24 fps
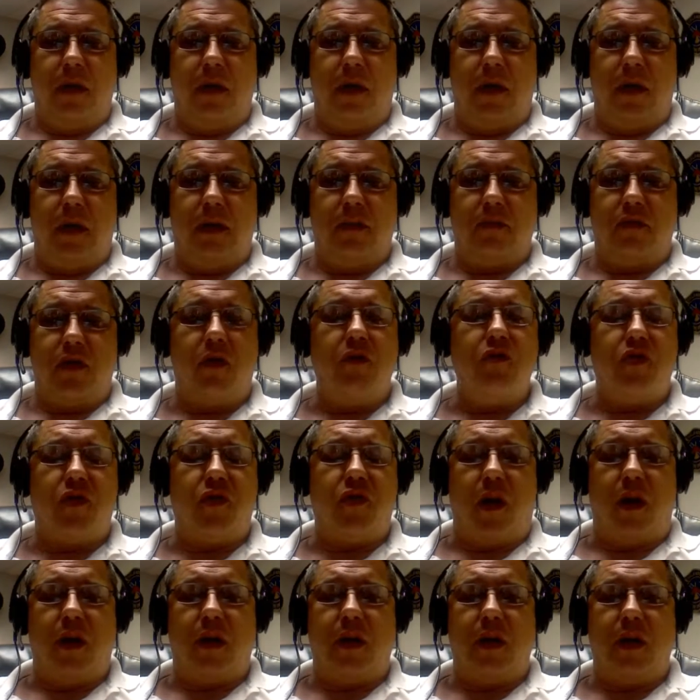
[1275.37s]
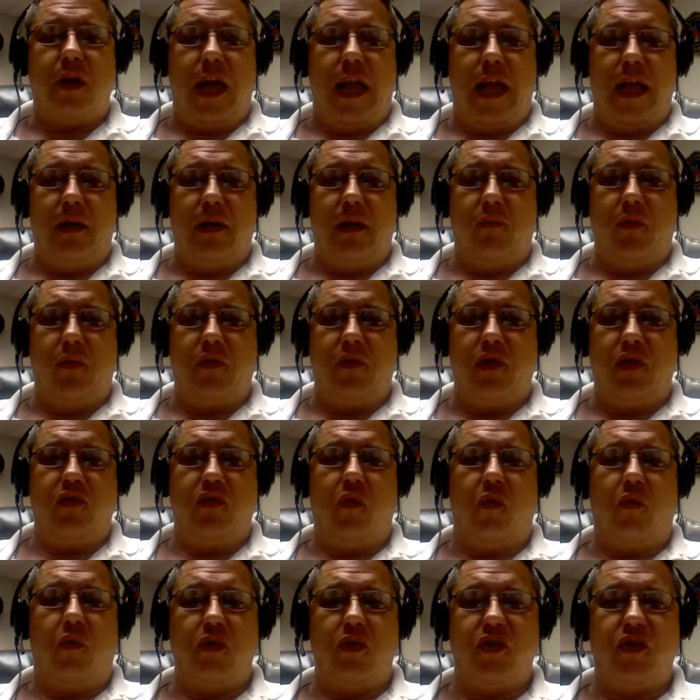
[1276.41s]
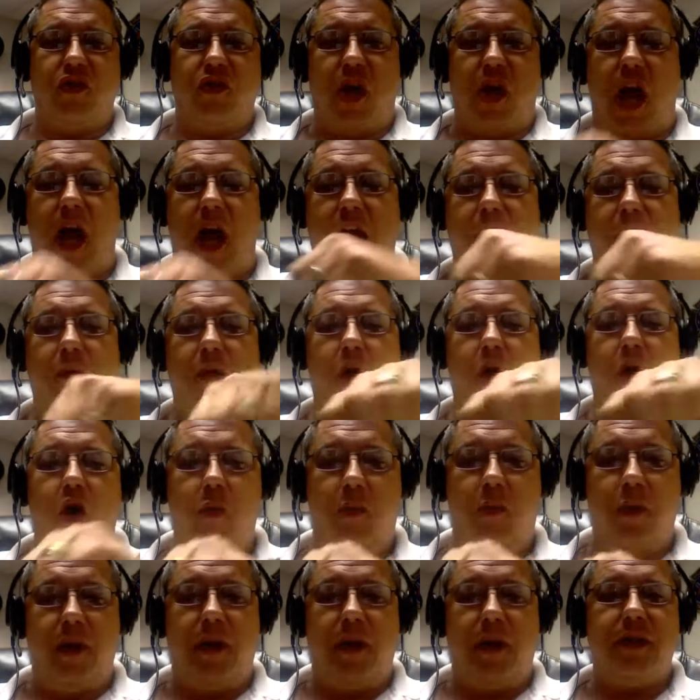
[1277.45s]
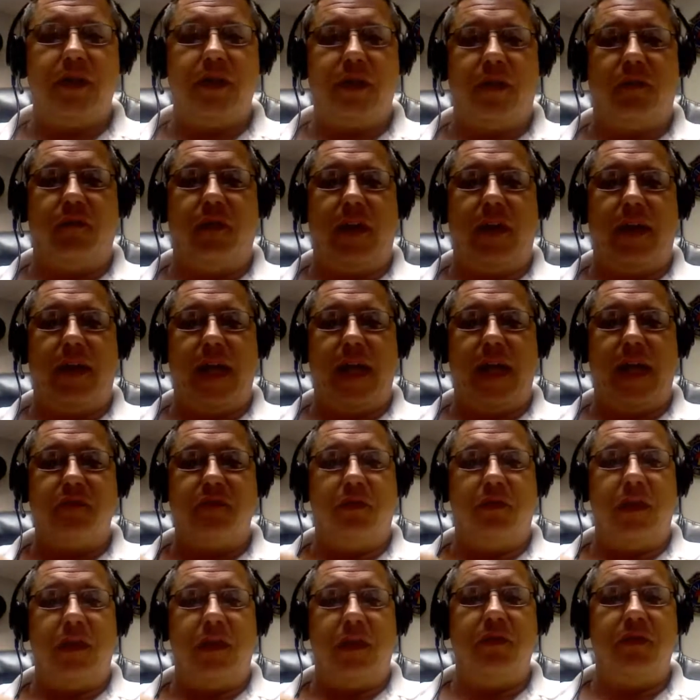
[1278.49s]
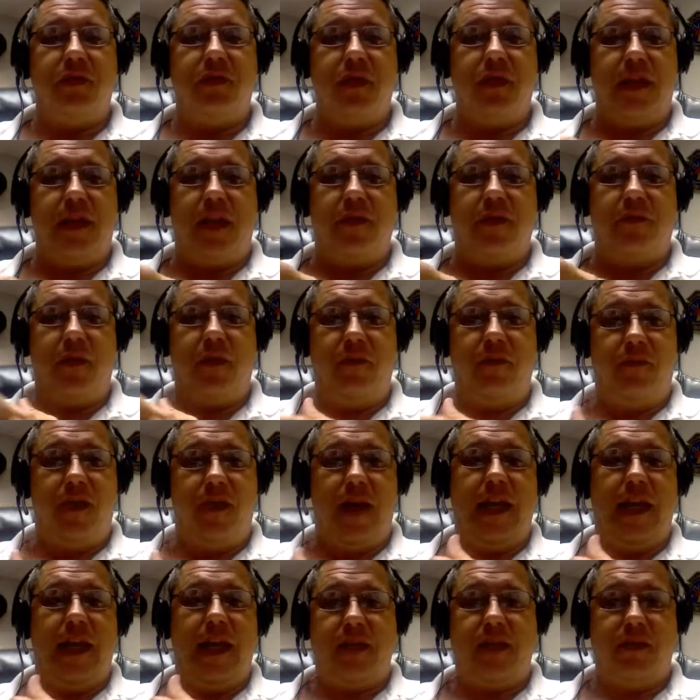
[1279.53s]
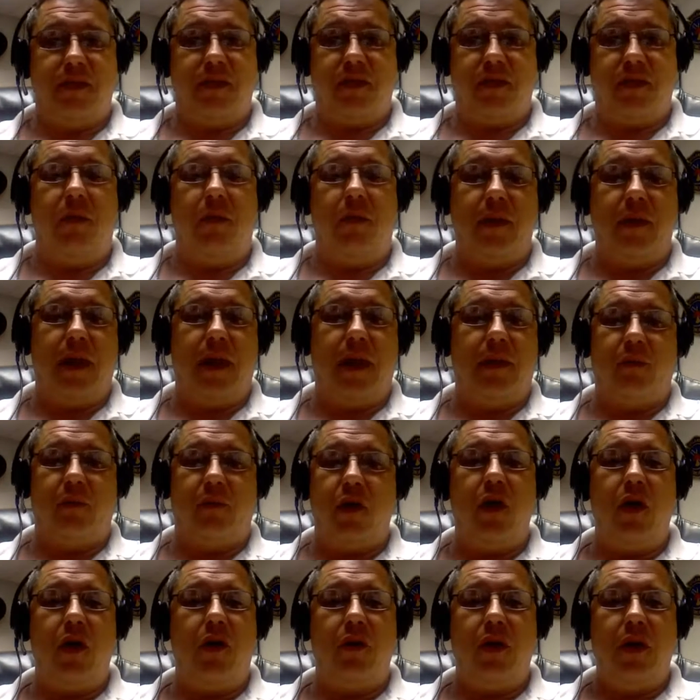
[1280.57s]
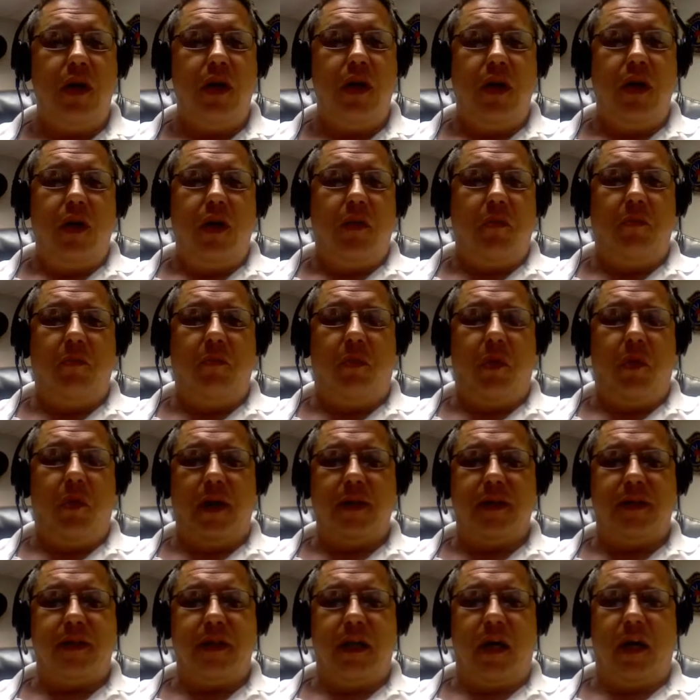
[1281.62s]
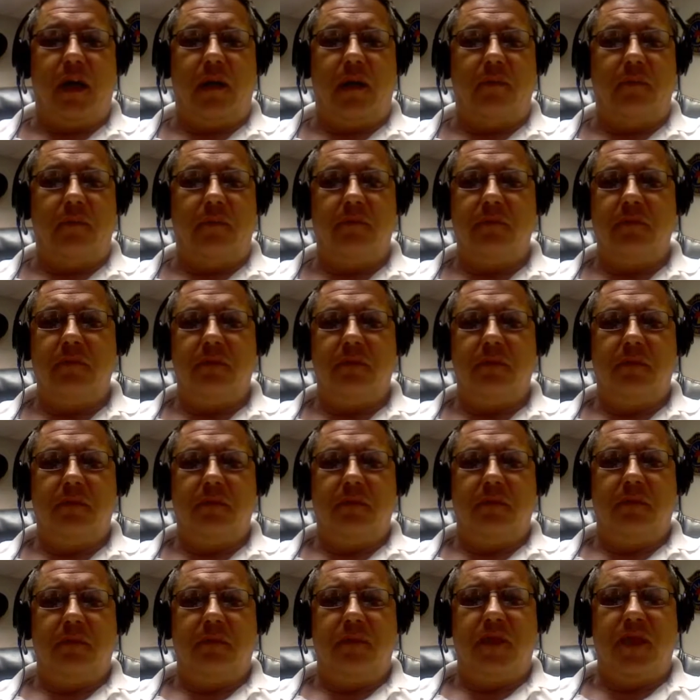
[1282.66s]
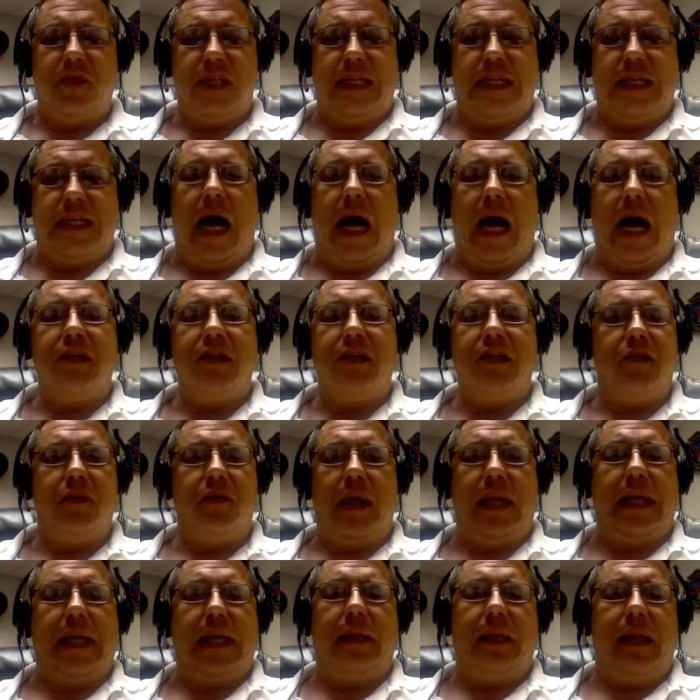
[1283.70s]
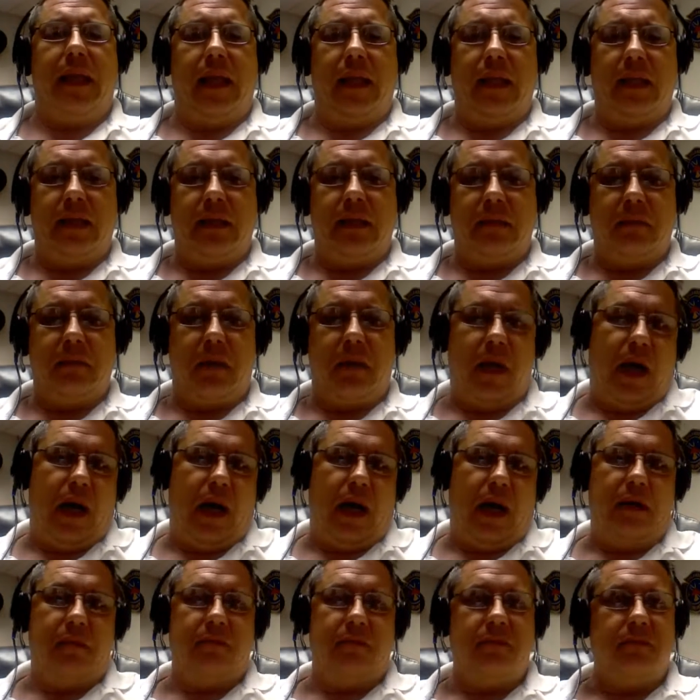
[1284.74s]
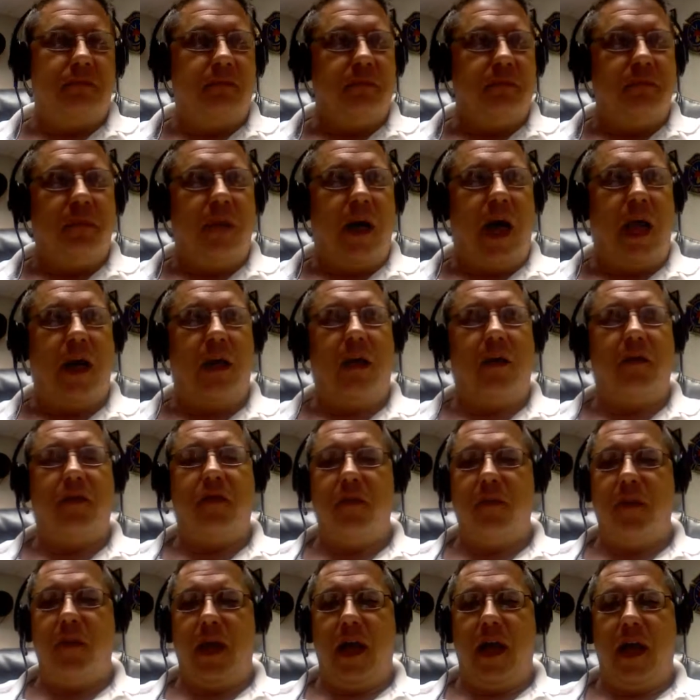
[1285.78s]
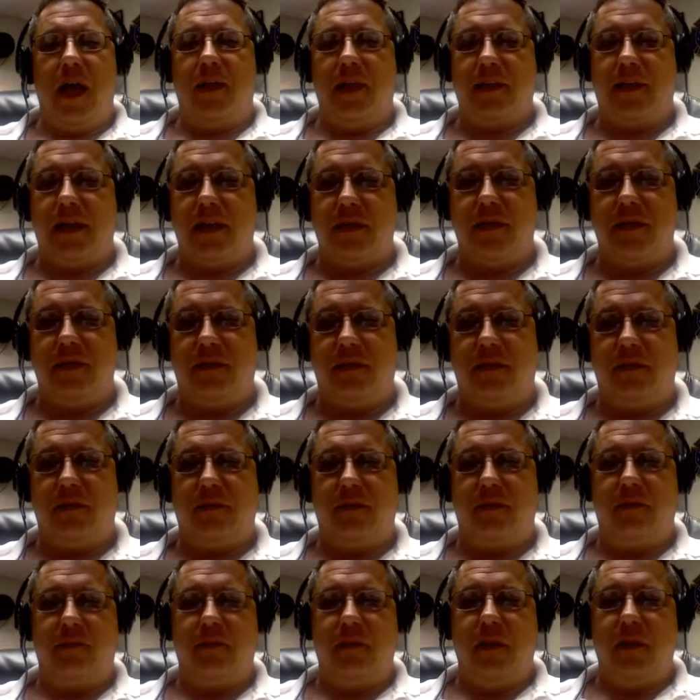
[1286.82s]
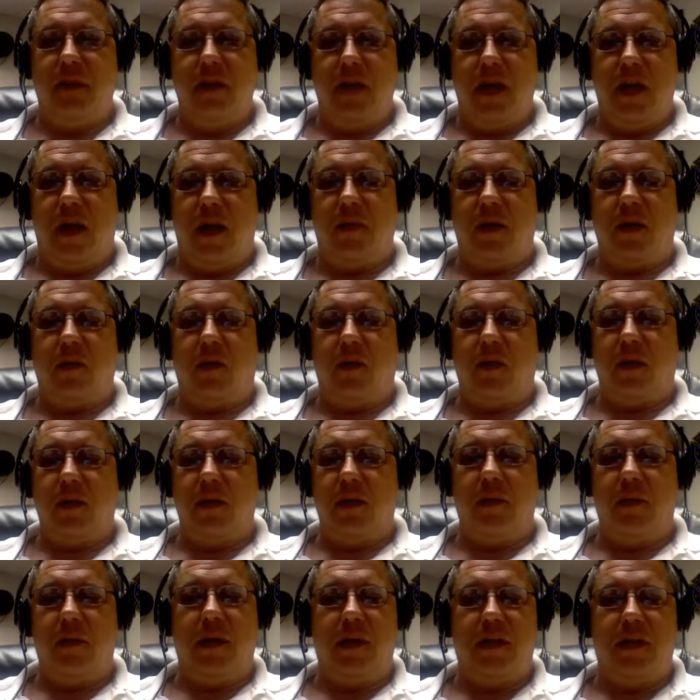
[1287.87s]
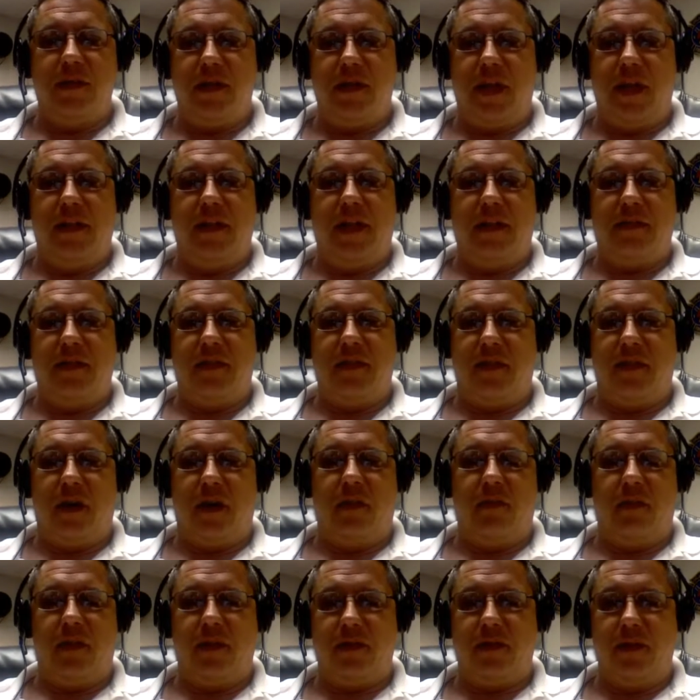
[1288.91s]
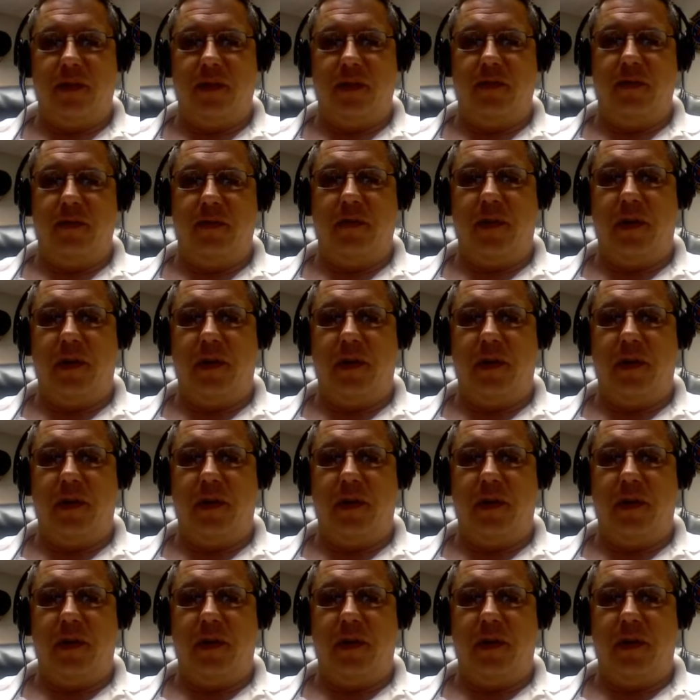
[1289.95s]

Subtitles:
tow truck and with the doors tied open and stuff like that to allow it to naturally vent as it's going down the road. But to not do anything, I don't know. To me, I think I'm going to go on a limb here and say that's a dereliction of duty.